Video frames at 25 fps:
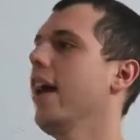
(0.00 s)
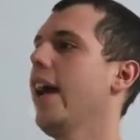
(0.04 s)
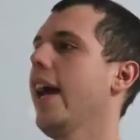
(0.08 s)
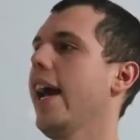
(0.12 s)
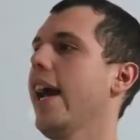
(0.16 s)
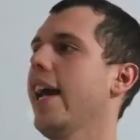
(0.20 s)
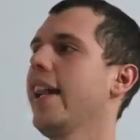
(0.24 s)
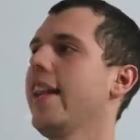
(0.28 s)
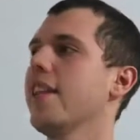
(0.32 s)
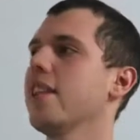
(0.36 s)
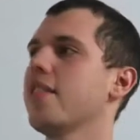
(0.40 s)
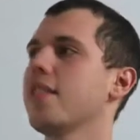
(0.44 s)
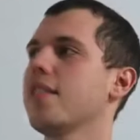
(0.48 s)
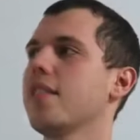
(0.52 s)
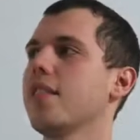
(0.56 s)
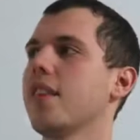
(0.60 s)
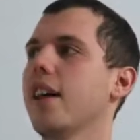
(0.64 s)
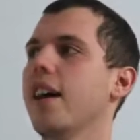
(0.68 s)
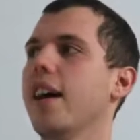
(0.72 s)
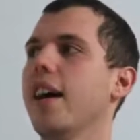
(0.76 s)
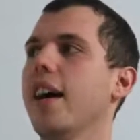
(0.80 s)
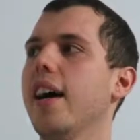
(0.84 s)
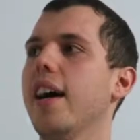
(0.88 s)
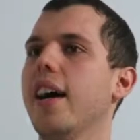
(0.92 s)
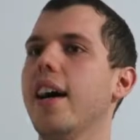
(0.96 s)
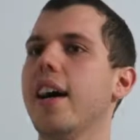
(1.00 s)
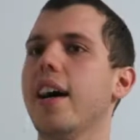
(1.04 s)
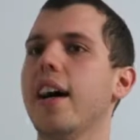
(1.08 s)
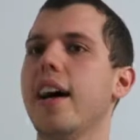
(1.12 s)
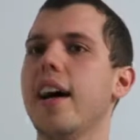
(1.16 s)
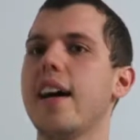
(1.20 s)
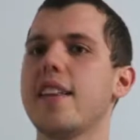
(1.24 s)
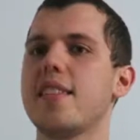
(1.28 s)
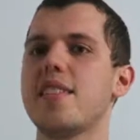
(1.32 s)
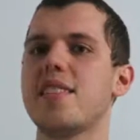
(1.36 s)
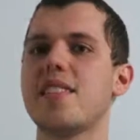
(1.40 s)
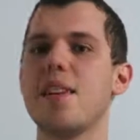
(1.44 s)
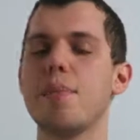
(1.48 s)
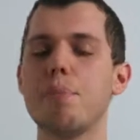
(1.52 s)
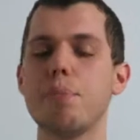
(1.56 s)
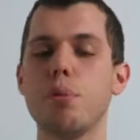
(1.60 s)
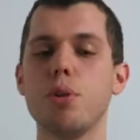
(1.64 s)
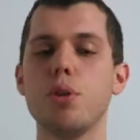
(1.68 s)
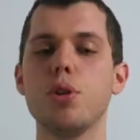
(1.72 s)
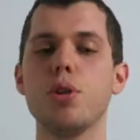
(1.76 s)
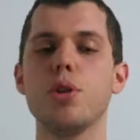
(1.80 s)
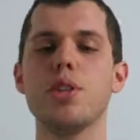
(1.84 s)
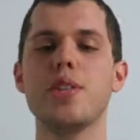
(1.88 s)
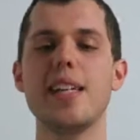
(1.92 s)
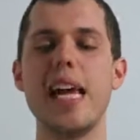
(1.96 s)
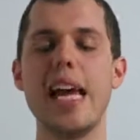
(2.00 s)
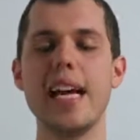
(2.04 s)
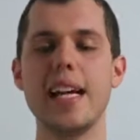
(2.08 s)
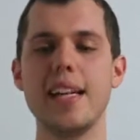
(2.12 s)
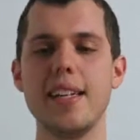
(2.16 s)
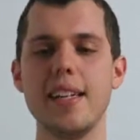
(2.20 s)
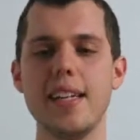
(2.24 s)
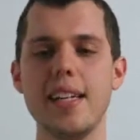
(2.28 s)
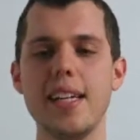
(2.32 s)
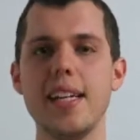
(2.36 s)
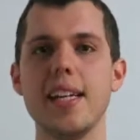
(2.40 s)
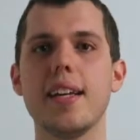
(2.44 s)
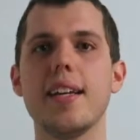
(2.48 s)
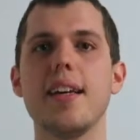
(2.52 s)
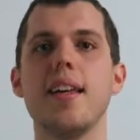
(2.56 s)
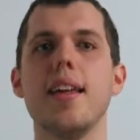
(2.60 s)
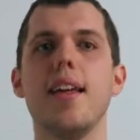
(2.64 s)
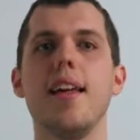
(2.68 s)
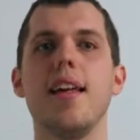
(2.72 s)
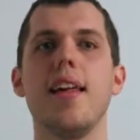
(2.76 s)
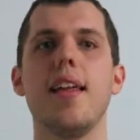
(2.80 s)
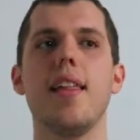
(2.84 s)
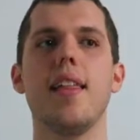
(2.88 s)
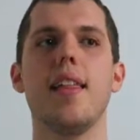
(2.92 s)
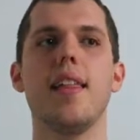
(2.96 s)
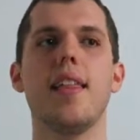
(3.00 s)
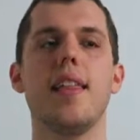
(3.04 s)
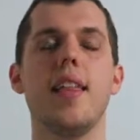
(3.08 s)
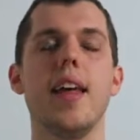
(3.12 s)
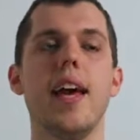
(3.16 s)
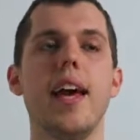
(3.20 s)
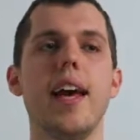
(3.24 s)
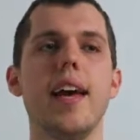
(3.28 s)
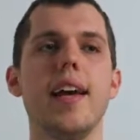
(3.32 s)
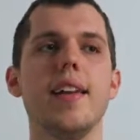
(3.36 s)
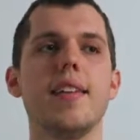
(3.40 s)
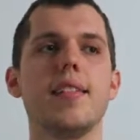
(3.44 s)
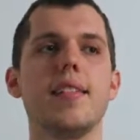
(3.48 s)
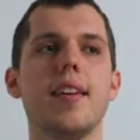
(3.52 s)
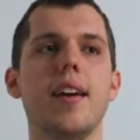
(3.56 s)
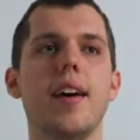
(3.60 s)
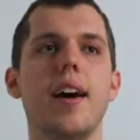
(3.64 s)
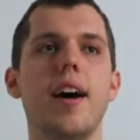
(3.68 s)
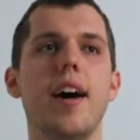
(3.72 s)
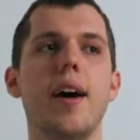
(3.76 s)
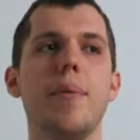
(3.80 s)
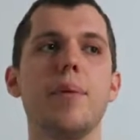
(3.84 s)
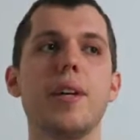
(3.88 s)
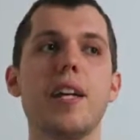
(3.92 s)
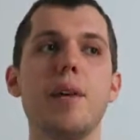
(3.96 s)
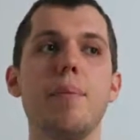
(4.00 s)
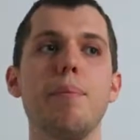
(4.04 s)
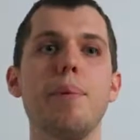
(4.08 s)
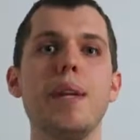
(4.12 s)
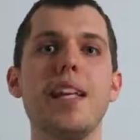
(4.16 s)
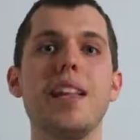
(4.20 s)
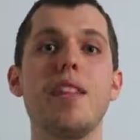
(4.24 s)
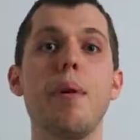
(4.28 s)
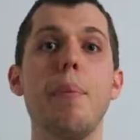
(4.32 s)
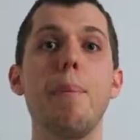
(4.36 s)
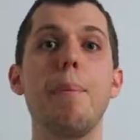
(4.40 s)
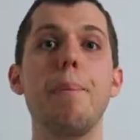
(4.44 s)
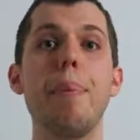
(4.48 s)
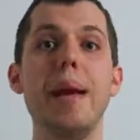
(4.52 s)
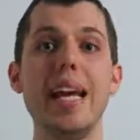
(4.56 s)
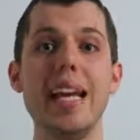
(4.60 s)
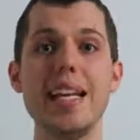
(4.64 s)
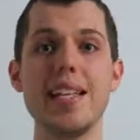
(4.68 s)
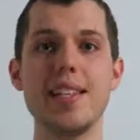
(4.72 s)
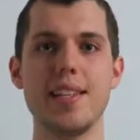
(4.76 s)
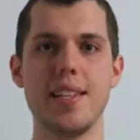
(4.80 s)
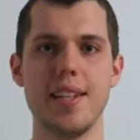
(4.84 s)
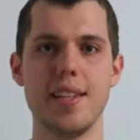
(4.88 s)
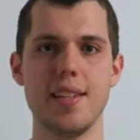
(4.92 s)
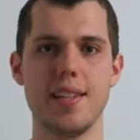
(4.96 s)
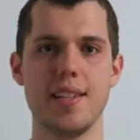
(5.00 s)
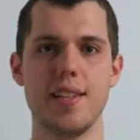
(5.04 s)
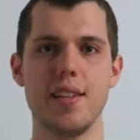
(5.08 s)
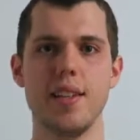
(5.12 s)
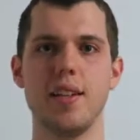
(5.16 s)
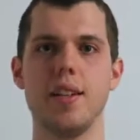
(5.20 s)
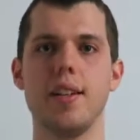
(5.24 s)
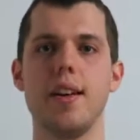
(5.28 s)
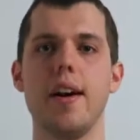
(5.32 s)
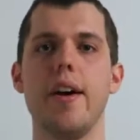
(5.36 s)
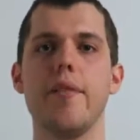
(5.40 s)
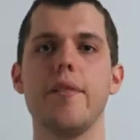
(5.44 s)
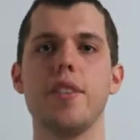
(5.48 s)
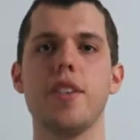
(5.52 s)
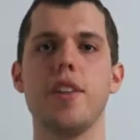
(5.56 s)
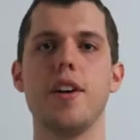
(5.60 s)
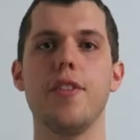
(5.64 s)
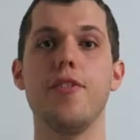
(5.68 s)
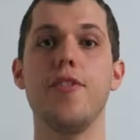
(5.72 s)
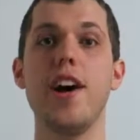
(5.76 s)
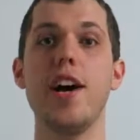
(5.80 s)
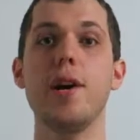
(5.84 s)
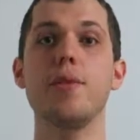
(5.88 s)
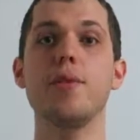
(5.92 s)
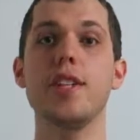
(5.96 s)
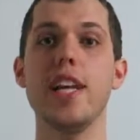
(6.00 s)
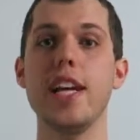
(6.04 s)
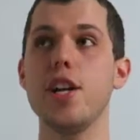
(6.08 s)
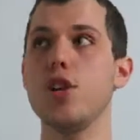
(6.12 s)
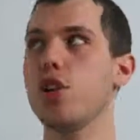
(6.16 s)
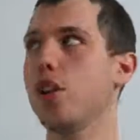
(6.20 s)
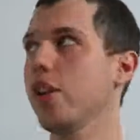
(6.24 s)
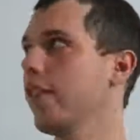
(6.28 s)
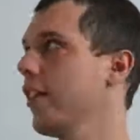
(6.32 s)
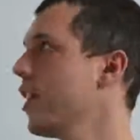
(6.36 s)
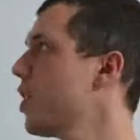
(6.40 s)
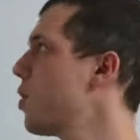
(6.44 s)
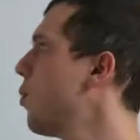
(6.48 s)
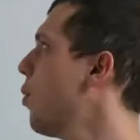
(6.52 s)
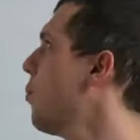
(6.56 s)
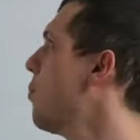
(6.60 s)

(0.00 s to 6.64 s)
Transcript: and it's a simple technique that can be the basis of the foundation. This